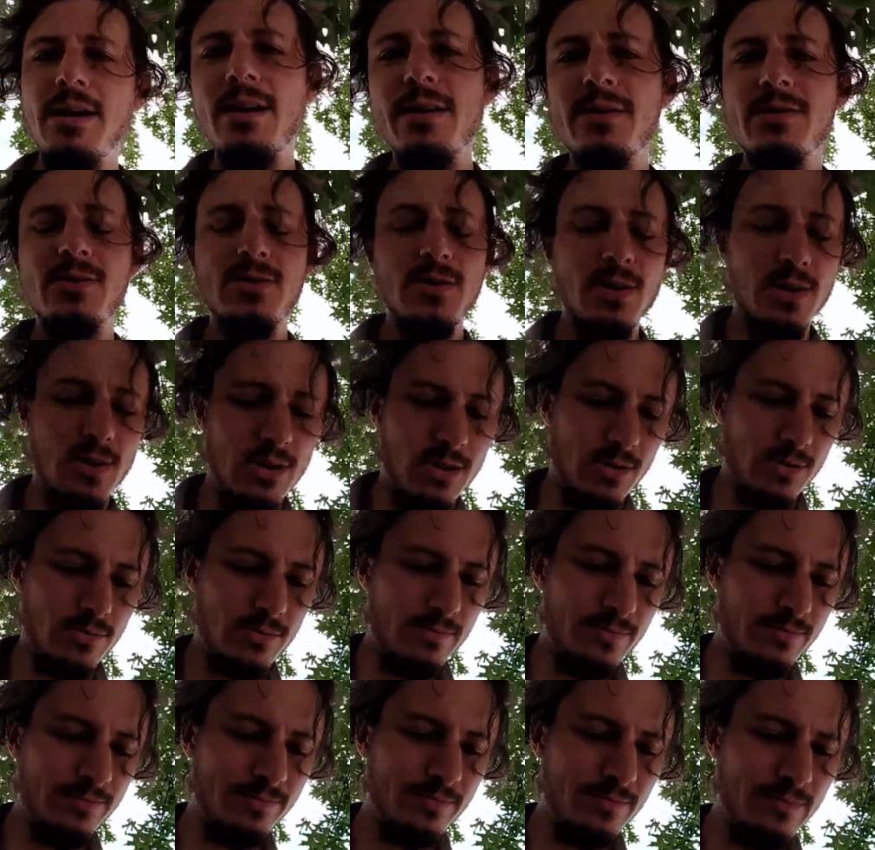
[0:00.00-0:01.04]
So
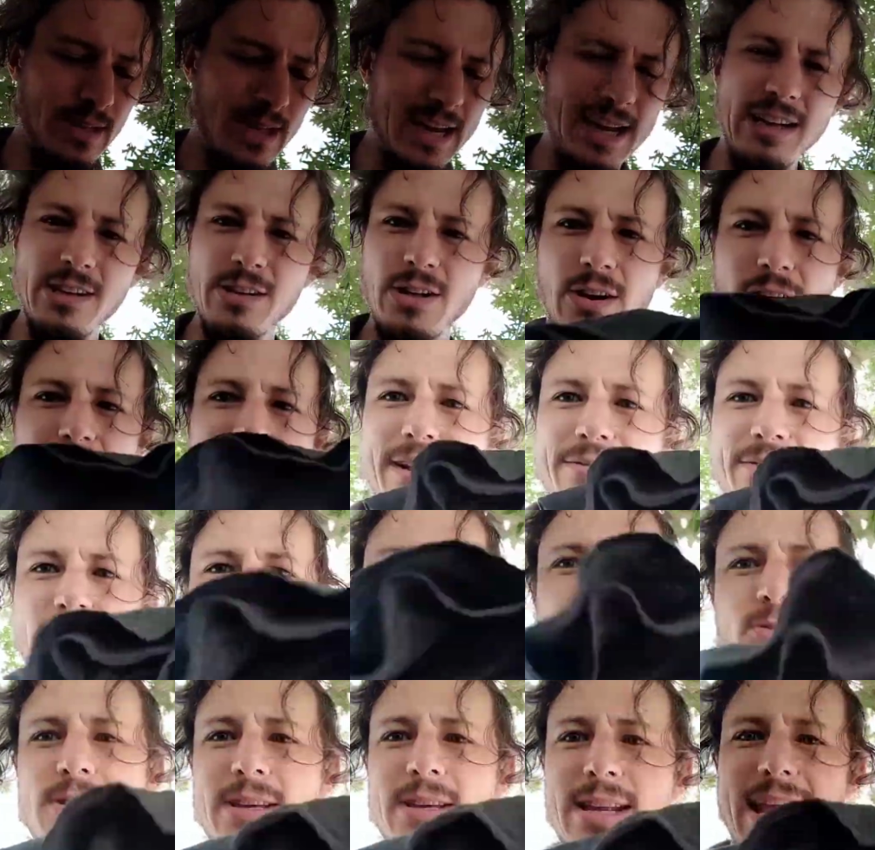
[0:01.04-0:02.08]
I don't know. I haven't
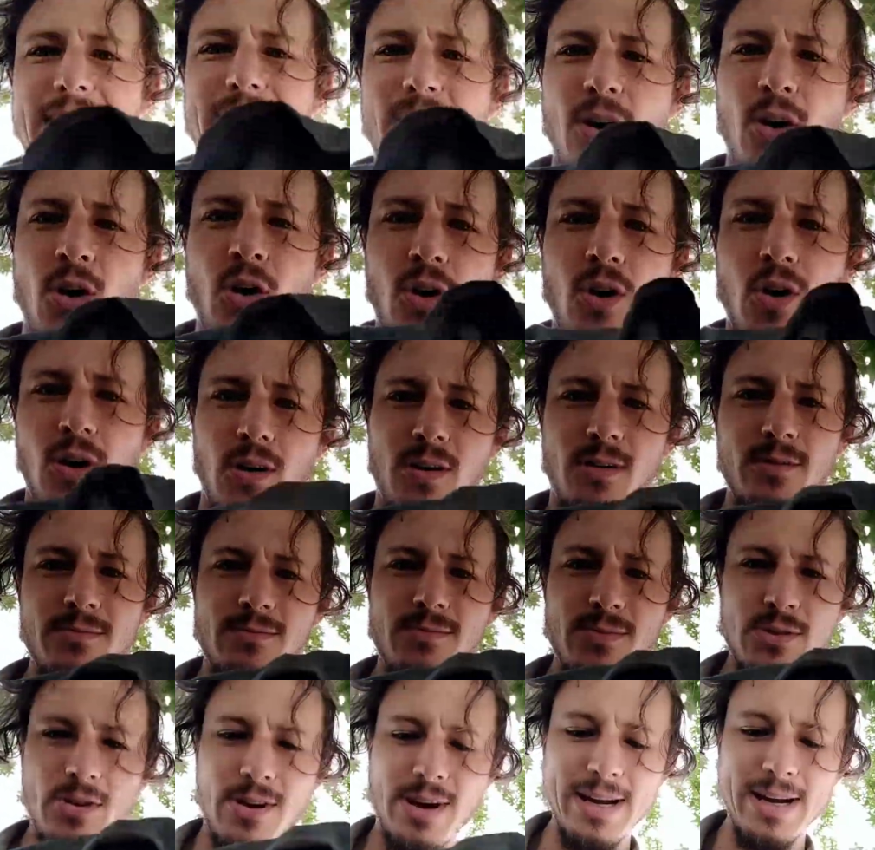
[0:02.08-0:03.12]
used it at all.
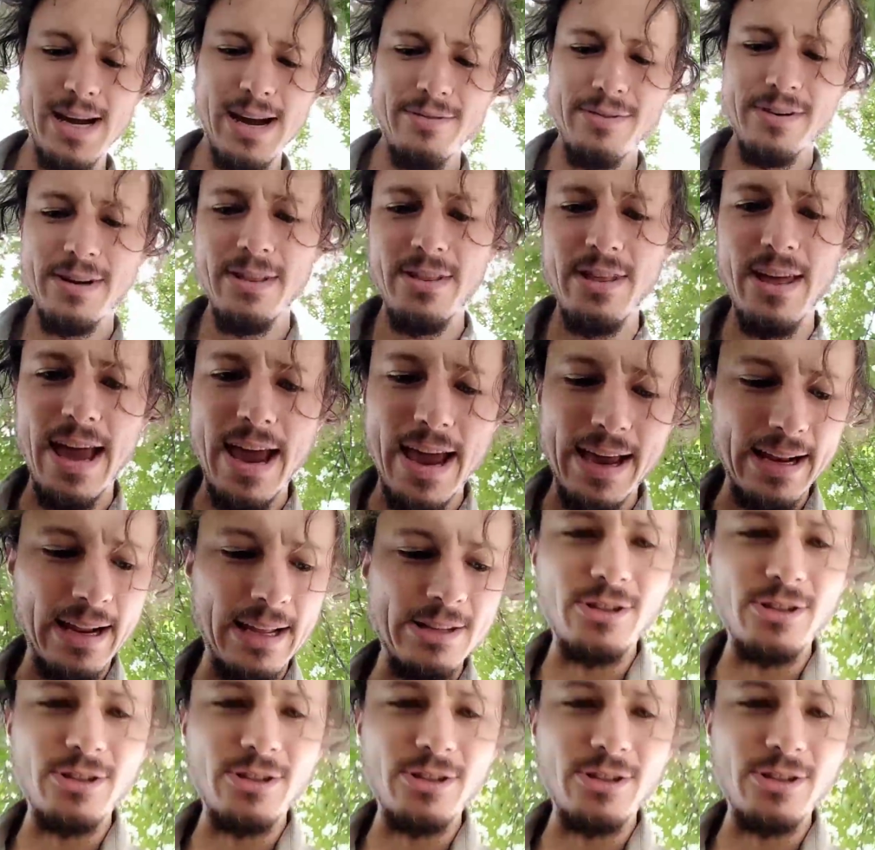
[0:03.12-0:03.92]
So I got rid of that, and I